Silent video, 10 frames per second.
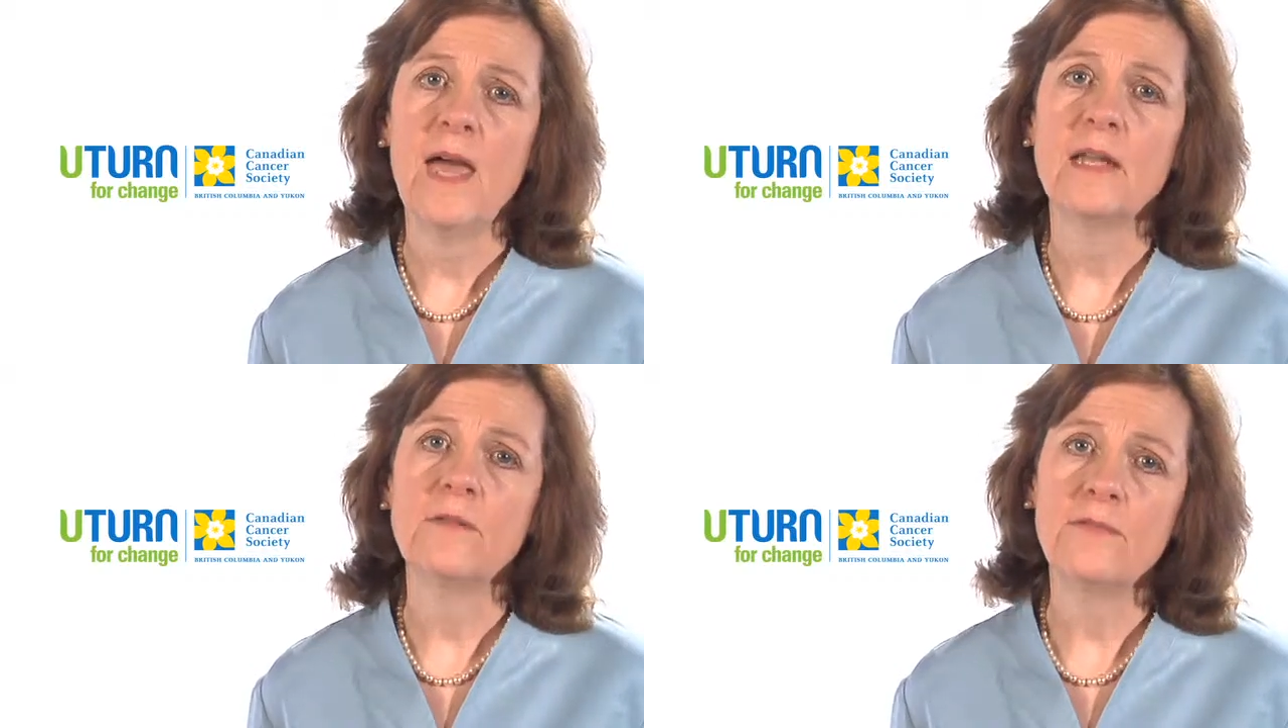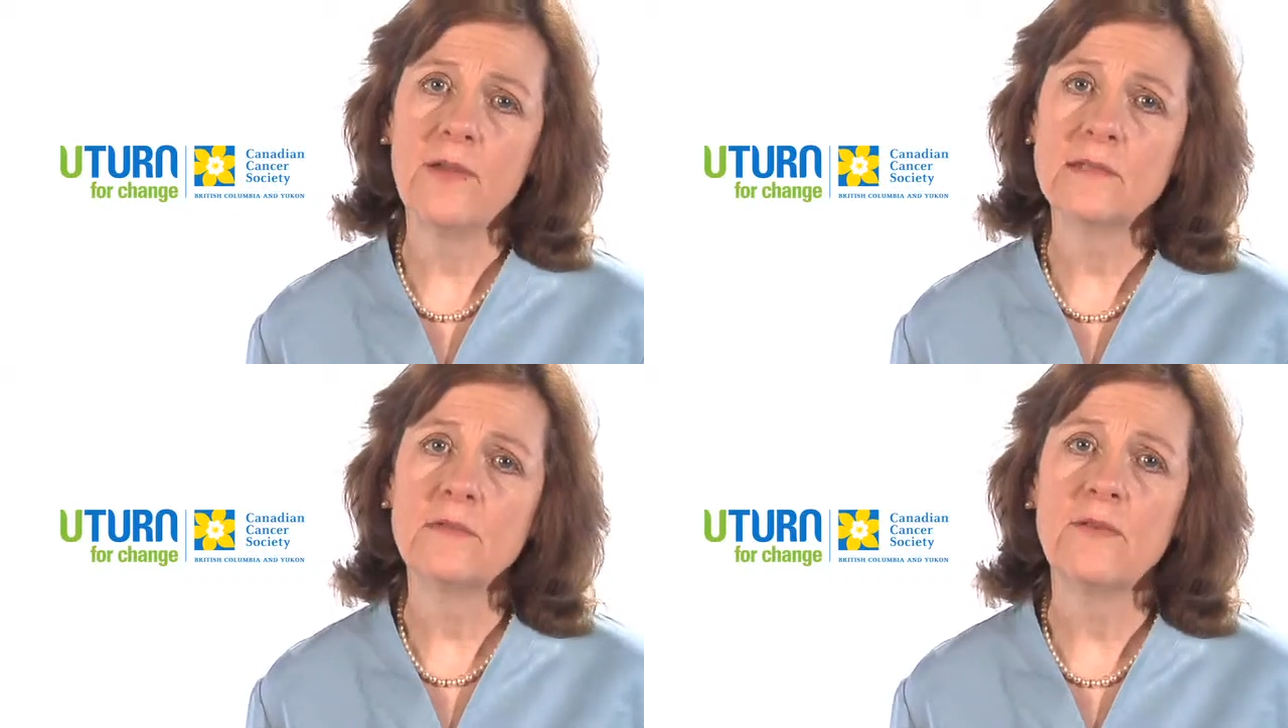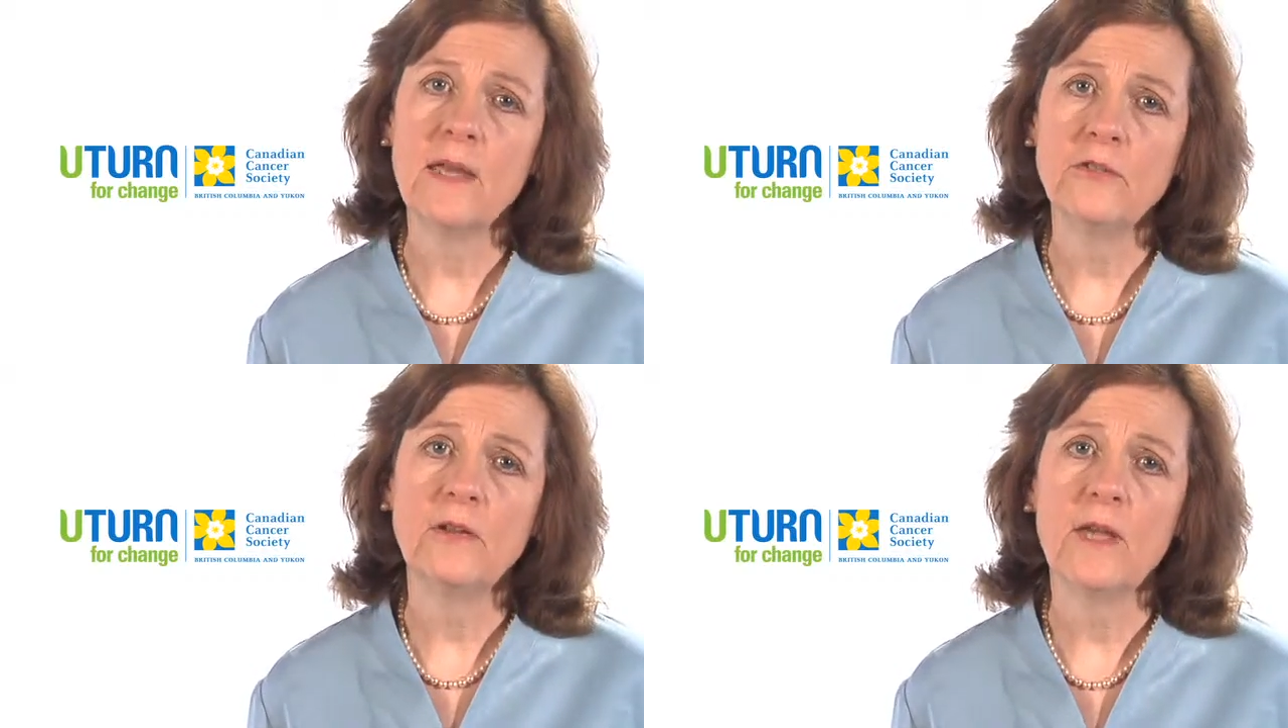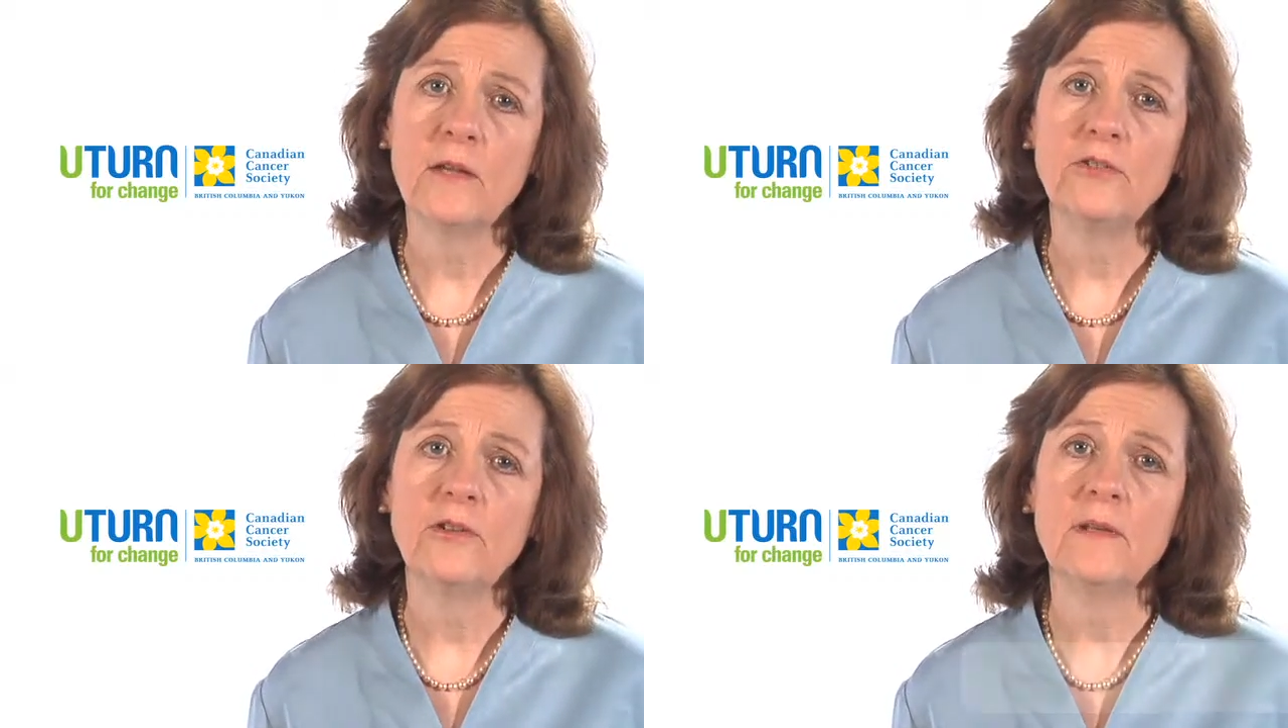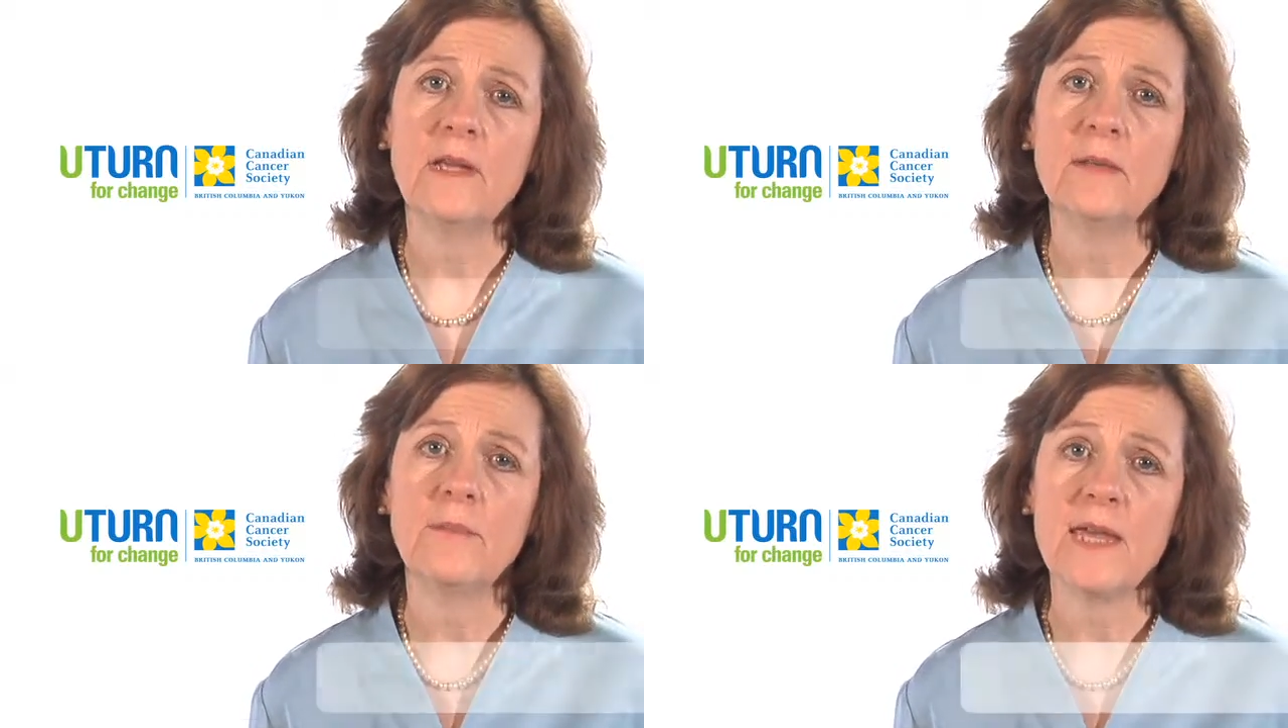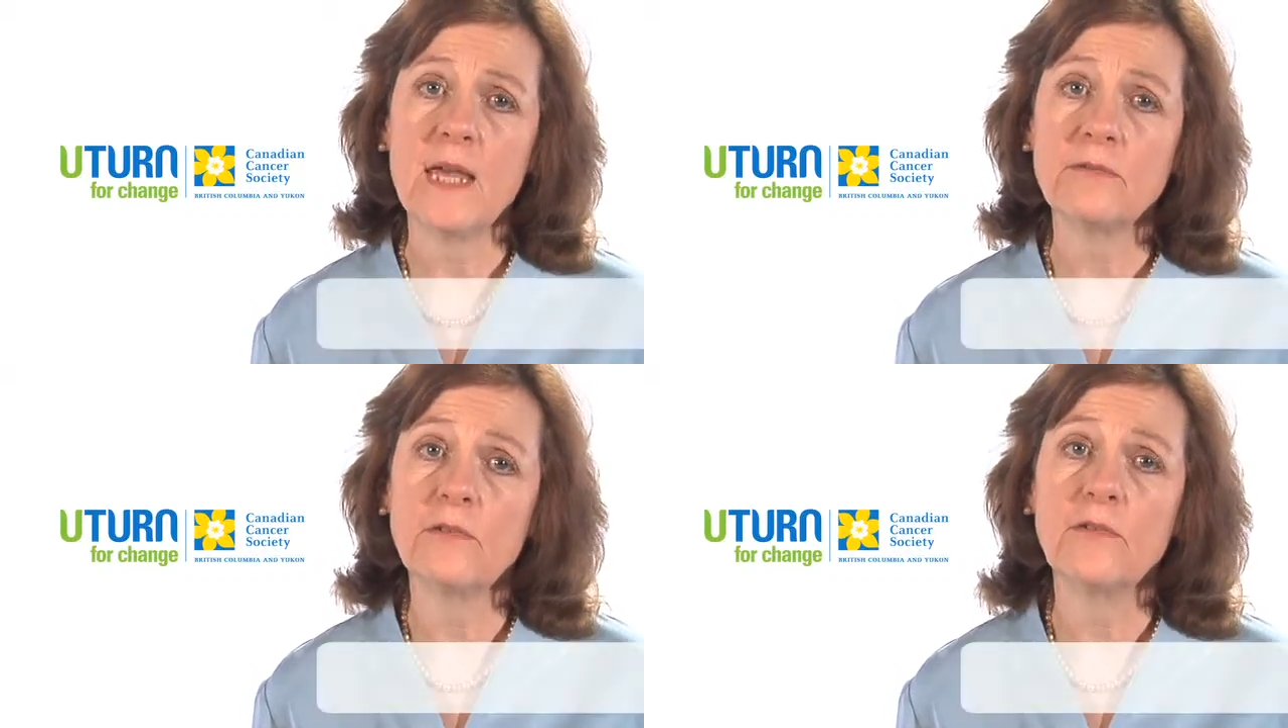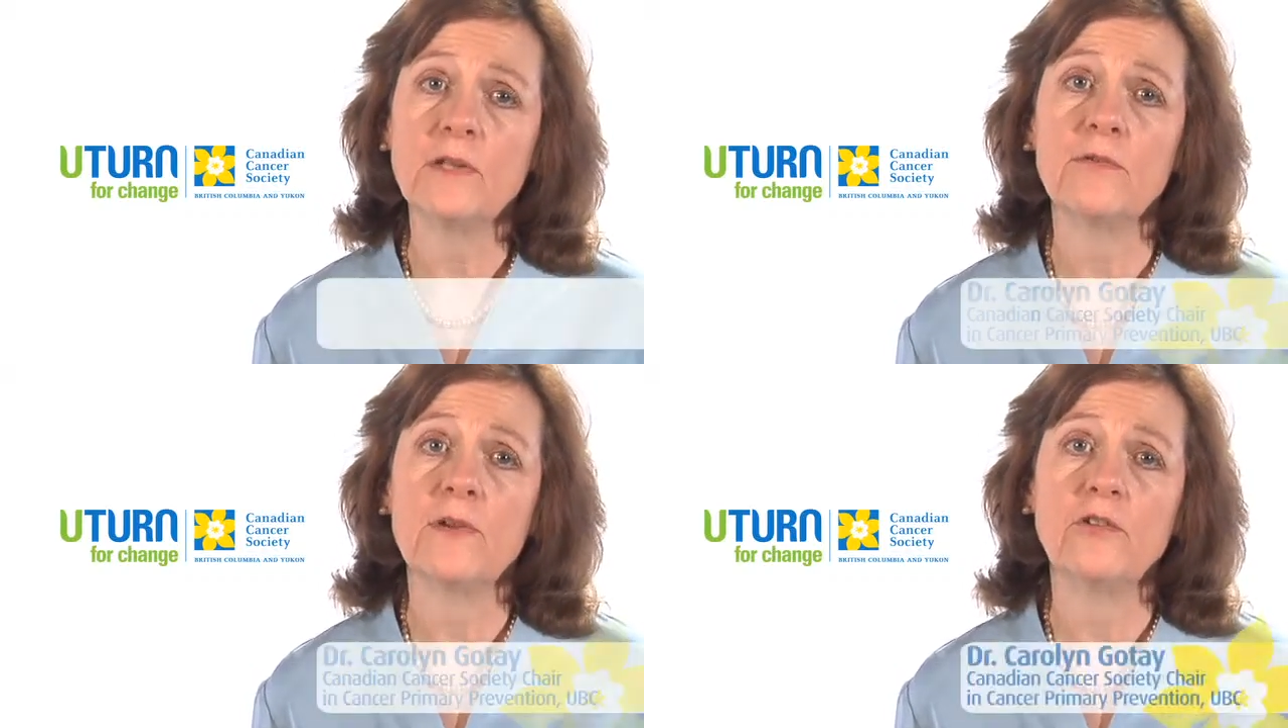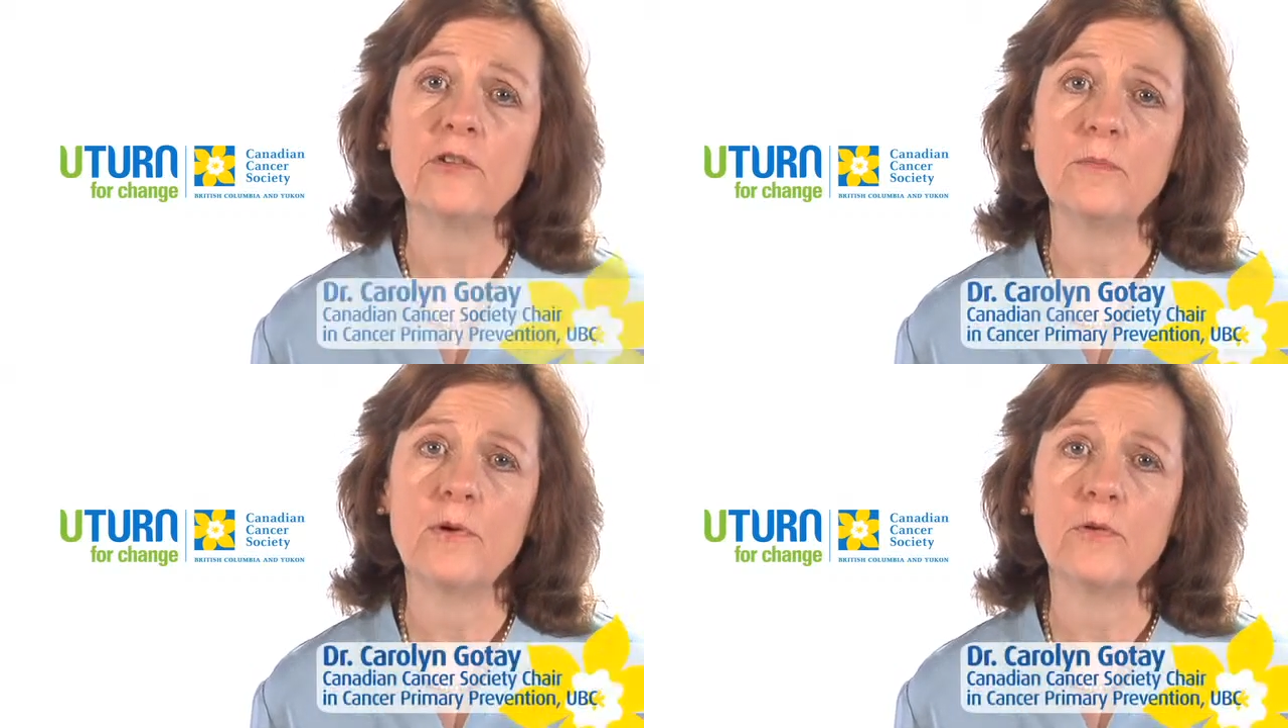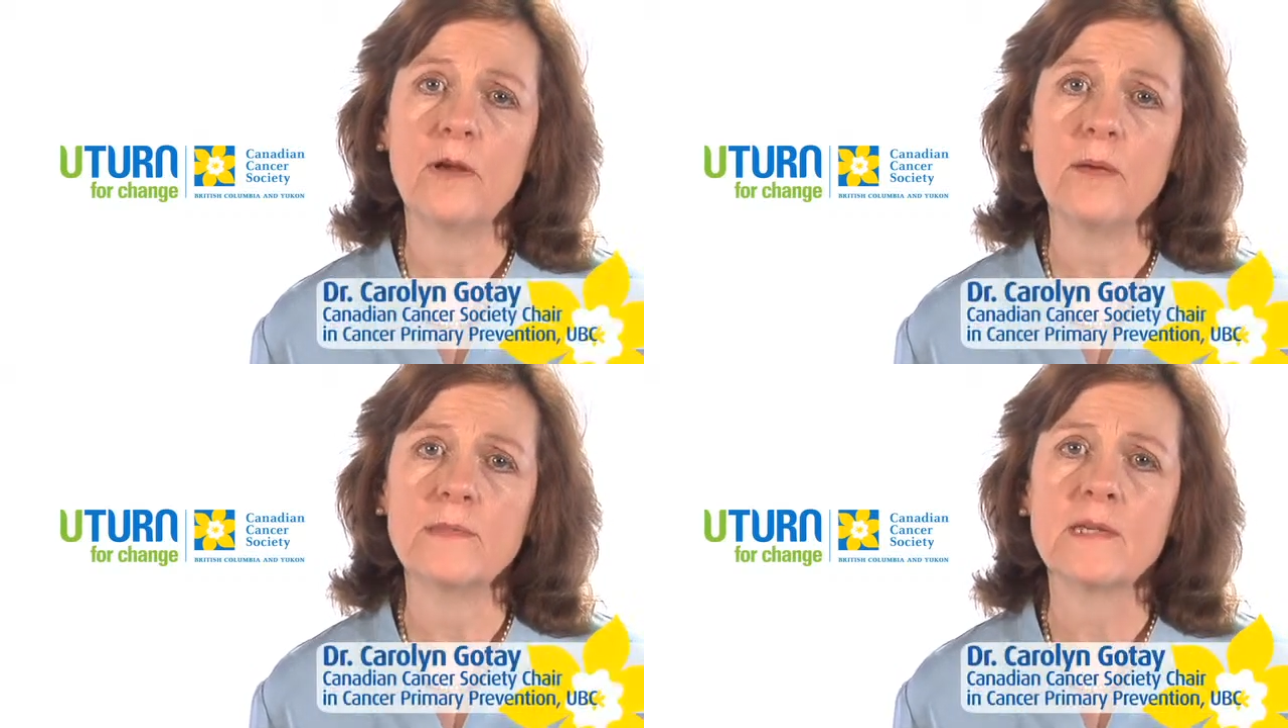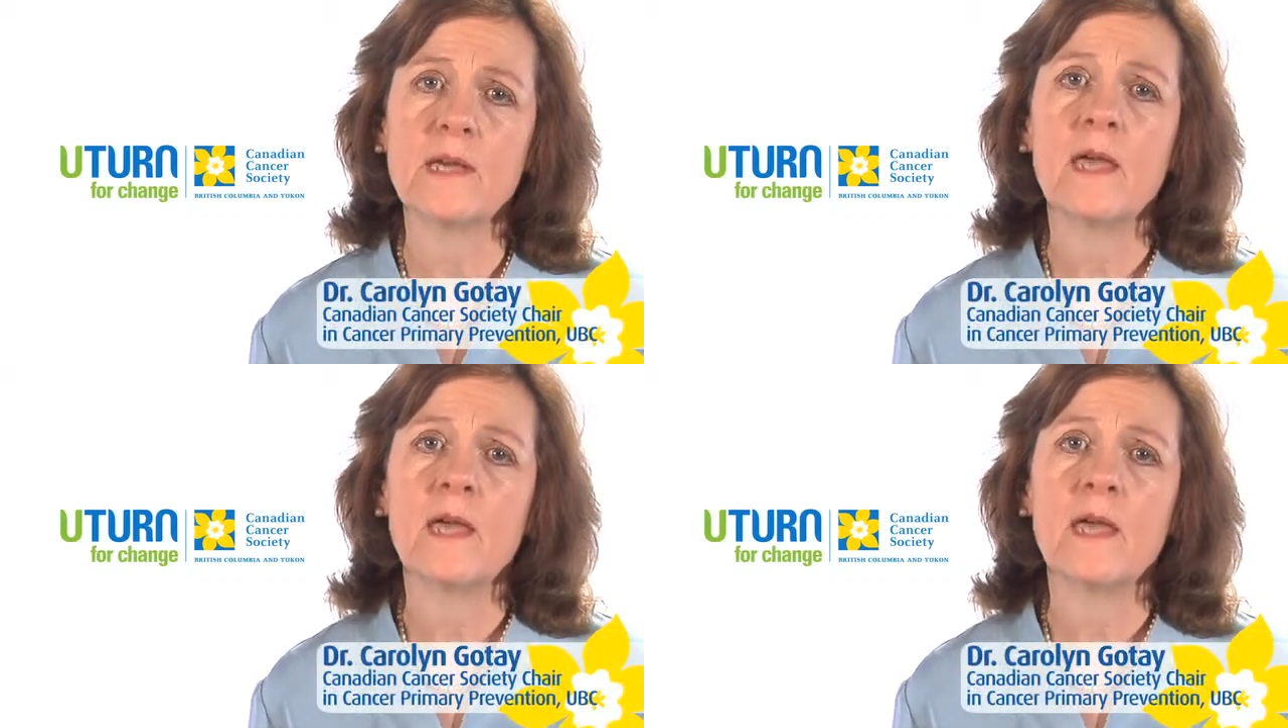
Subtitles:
and effective education and behavioral intervention programs